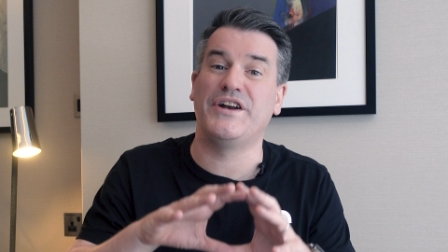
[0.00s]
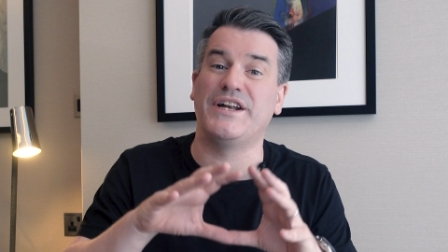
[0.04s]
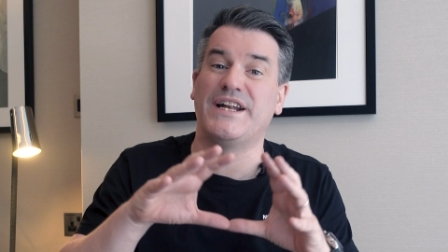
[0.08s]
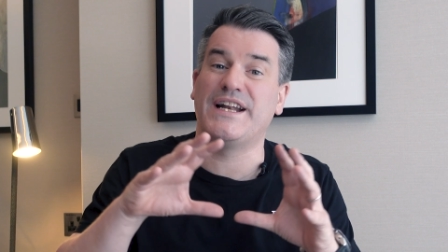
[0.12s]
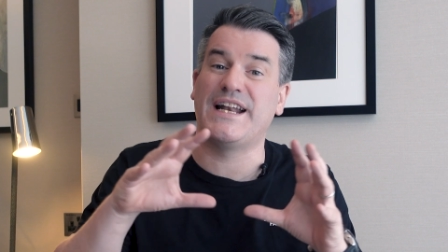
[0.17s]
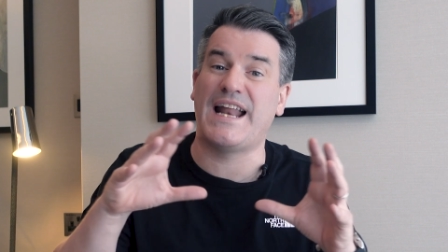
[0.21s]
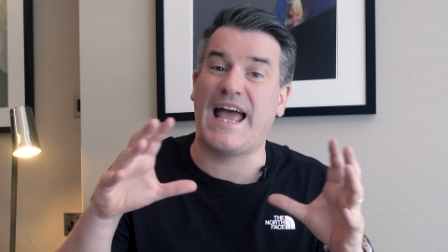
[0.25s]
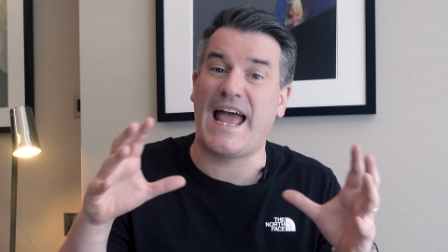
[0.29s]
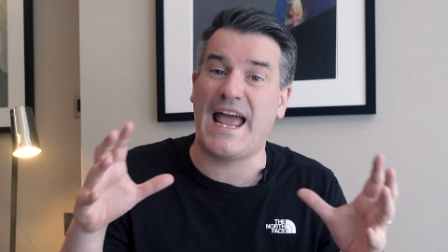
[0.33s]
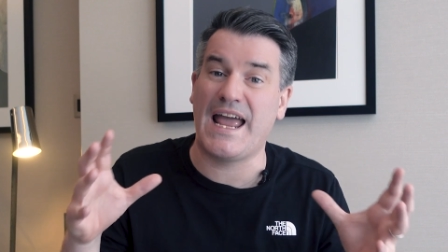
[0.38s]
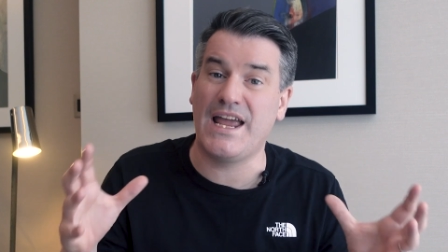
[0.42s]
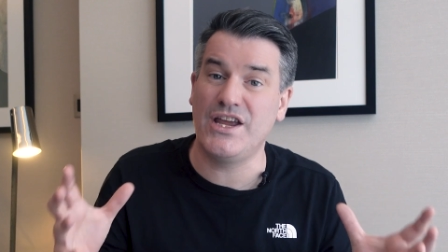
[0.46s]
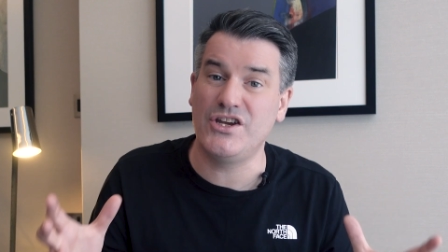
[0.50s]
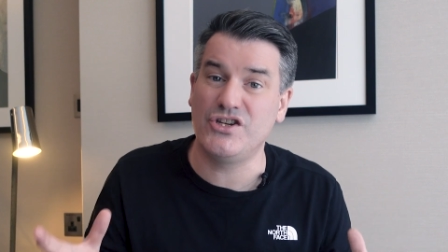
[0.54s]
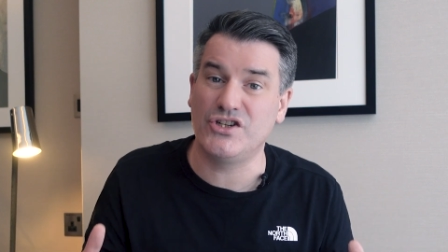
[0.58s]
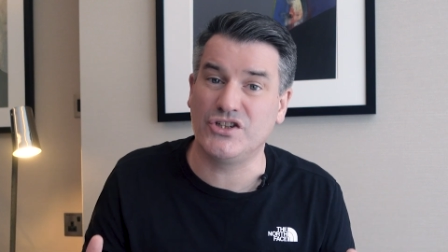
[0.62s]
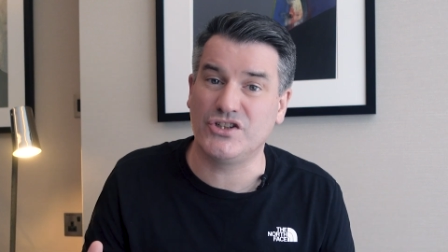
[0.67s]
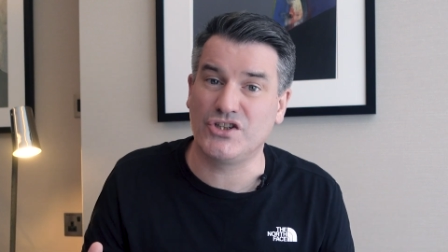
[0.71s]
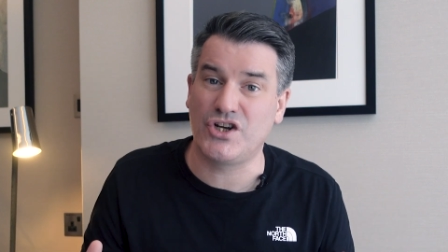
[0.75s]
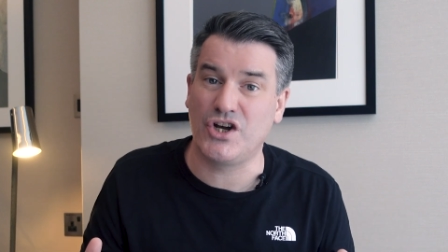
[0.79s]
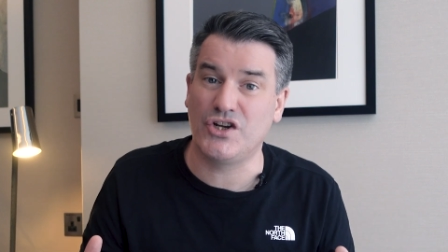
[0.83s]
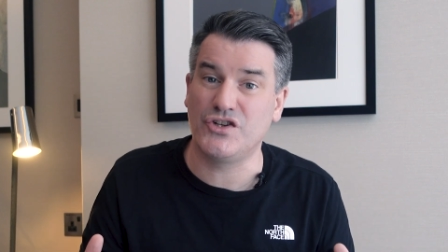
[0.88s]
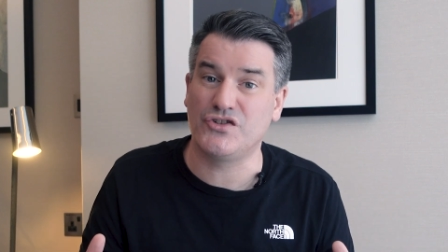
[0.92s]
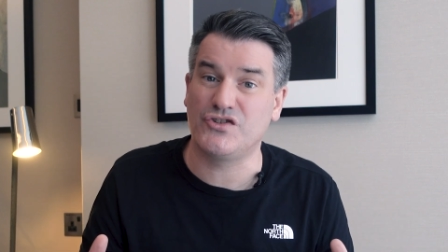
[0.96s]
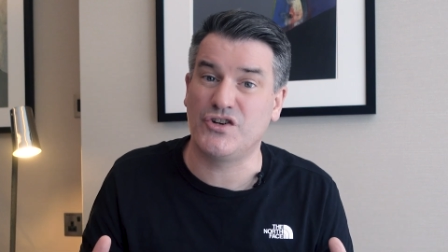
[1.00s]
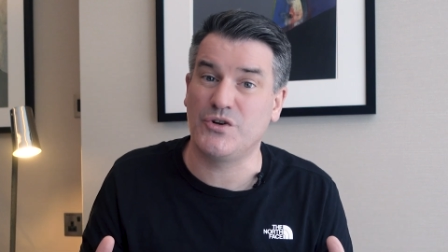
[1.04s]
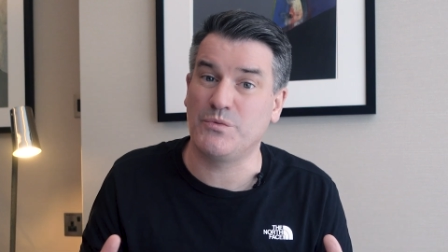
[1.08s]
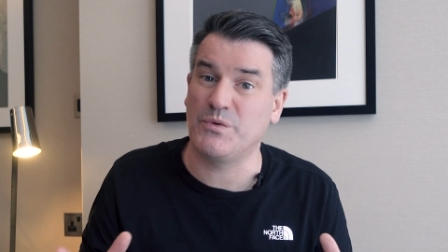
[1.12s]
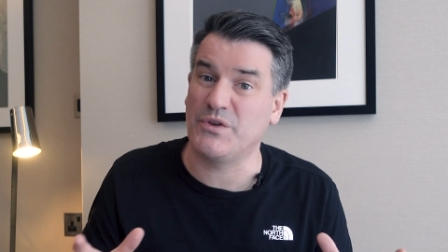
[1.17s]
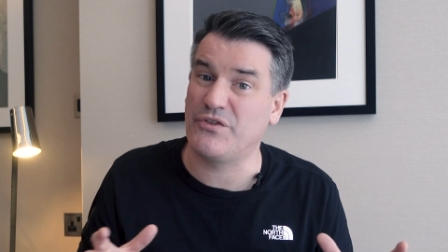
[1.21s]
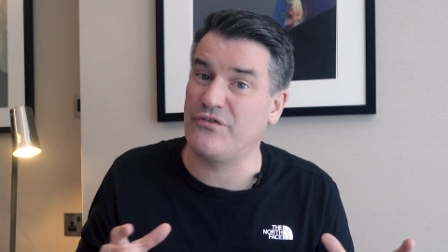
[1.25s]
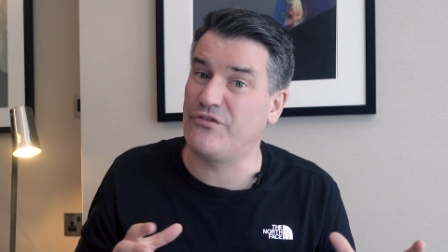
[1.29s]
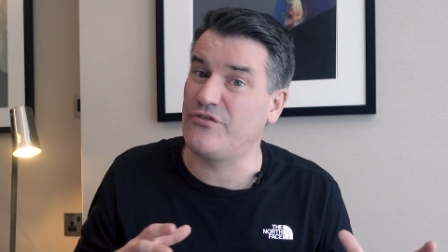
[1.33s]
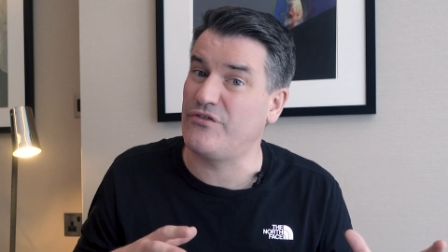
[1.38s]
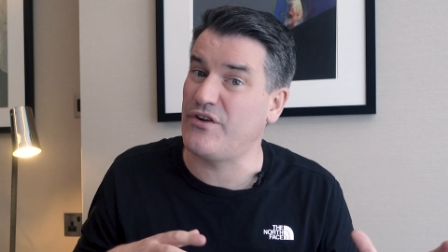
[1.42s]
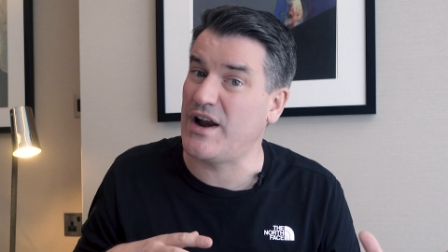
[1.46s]
in an Asian country
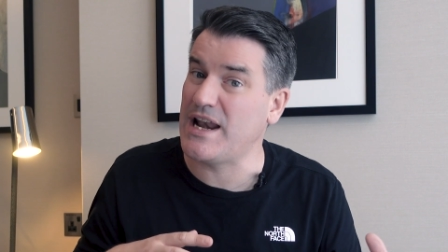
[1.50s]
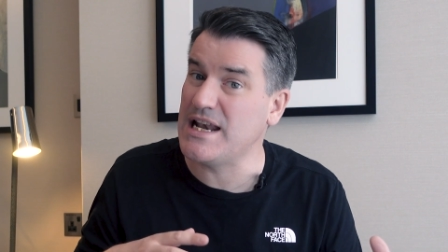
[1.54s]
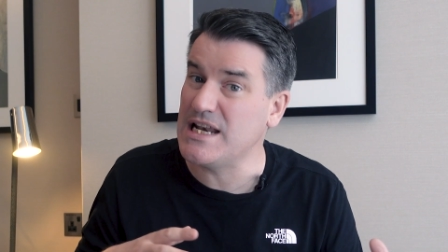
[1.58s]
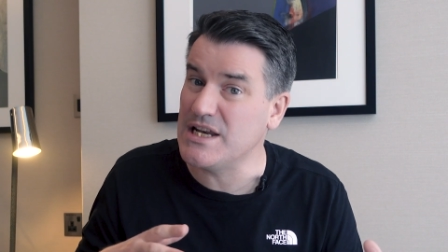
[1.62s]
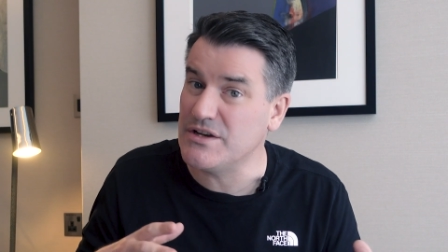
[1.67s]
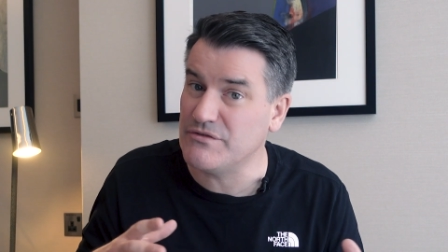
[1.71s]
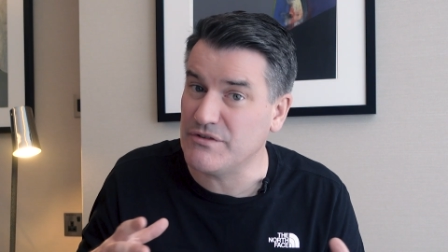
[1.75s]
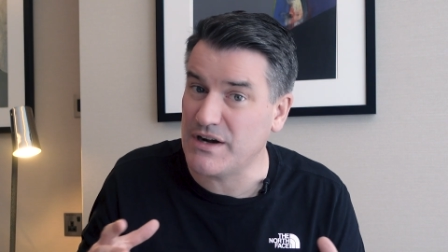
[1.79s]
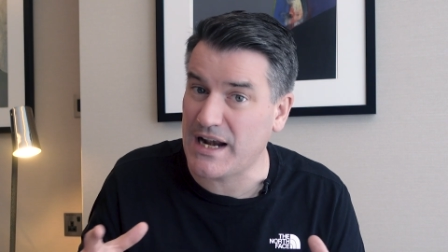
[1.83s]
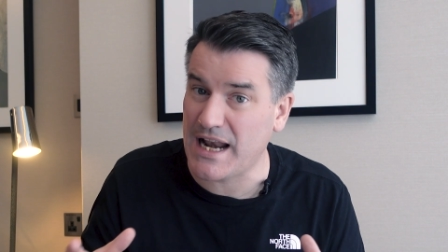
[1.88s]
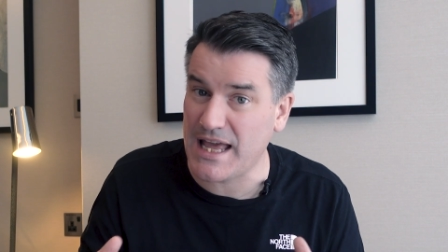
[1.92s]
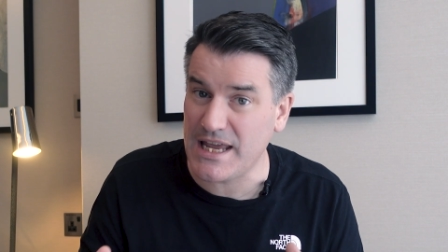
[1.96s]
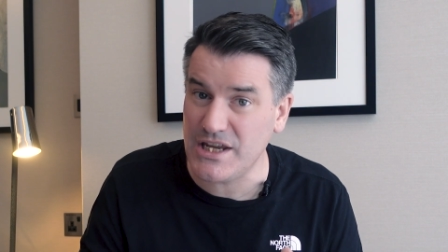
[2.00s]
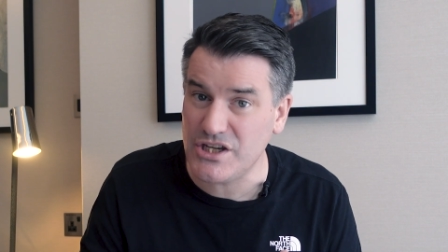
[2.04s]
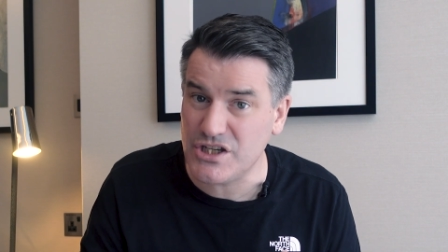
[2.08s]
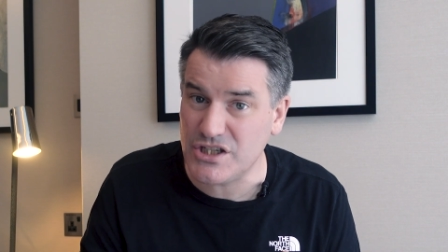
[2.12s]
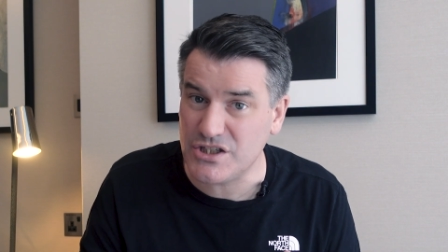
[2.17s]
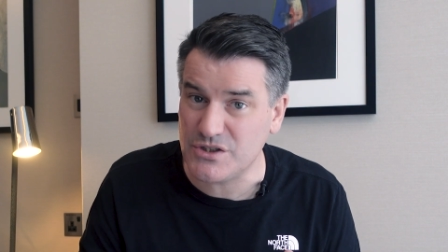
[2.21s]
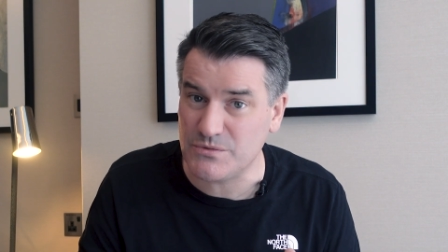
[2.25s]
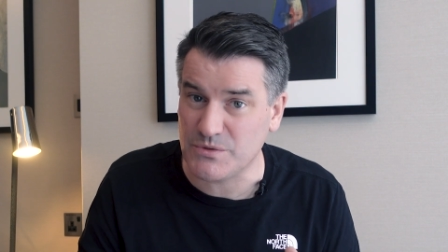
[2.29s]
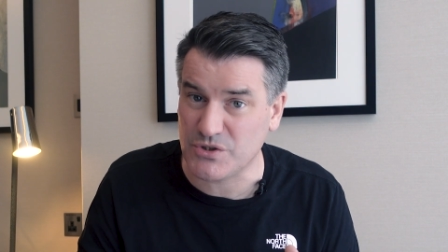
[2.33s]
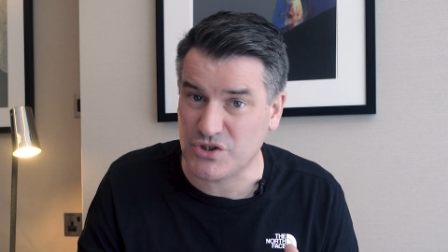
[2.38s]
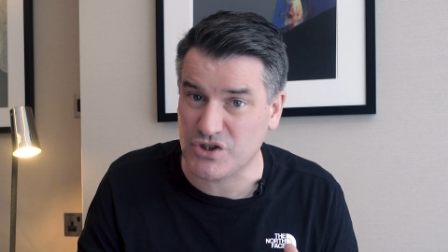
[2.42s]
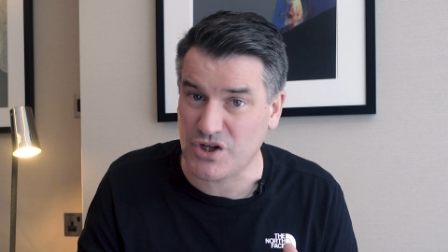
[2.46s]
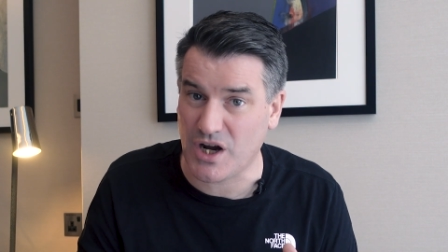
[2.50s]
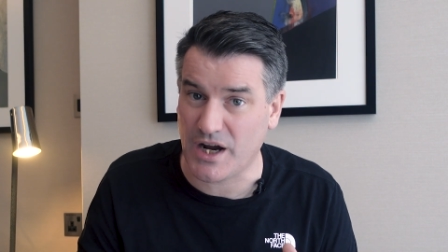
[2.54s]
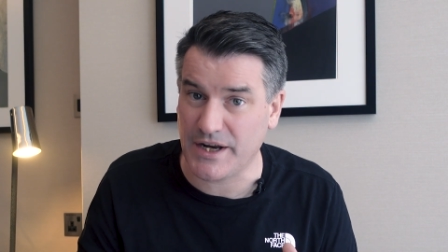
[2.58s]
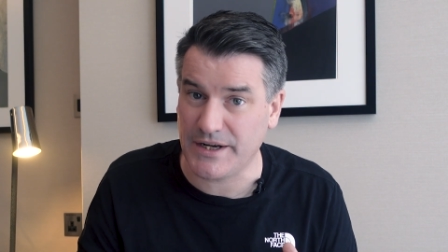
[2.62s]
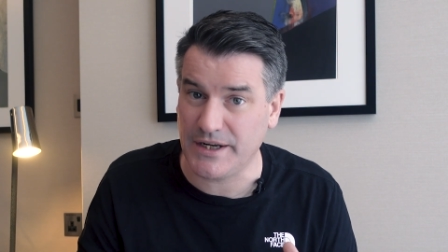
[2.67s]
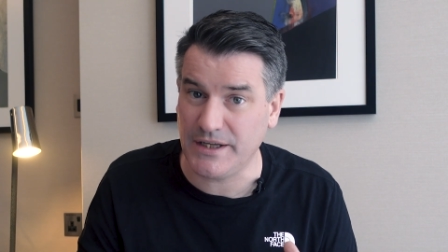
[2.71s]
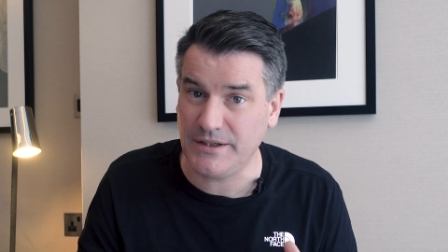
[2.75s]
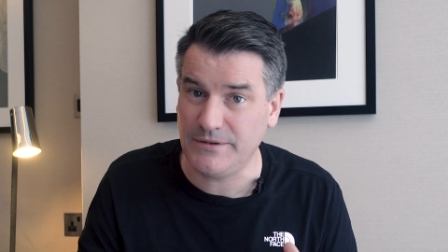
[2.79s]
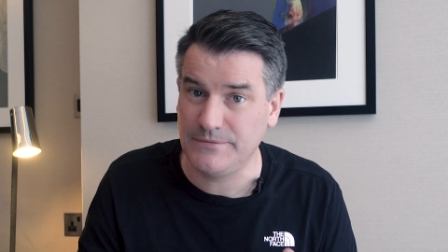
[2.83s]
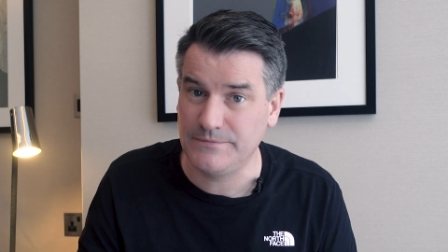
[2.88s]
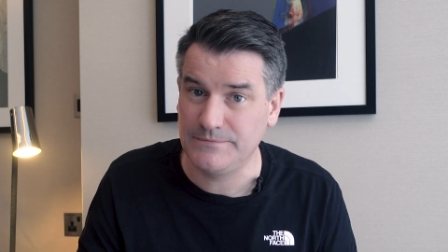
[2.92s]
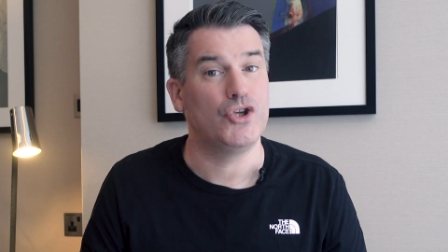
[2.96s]
with friendly relations with
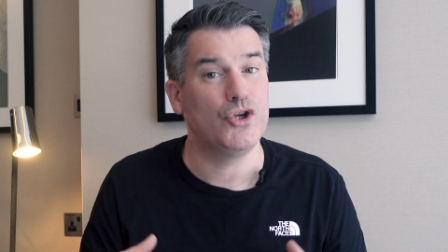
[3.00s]
China,